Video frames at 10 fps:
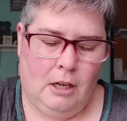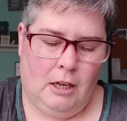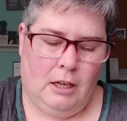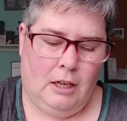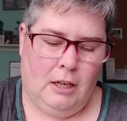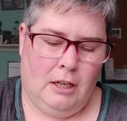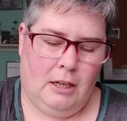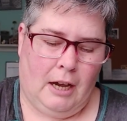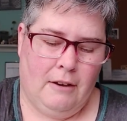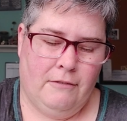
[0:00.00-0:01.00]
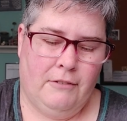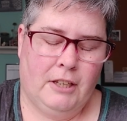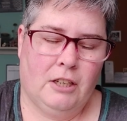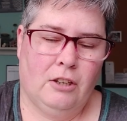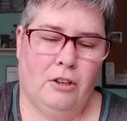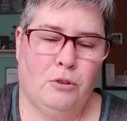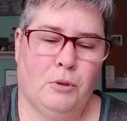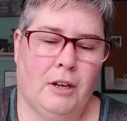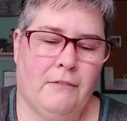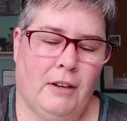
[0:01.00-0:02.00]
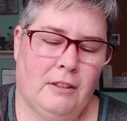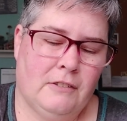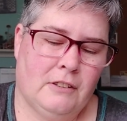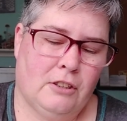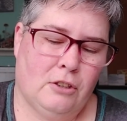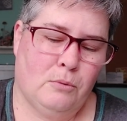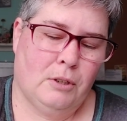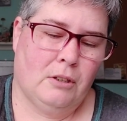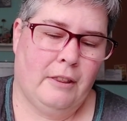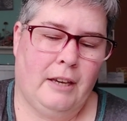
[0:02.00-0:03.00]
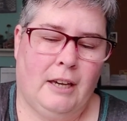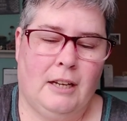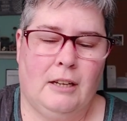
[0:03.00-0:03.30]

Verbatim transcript: And I figured when I found this at Goodwill that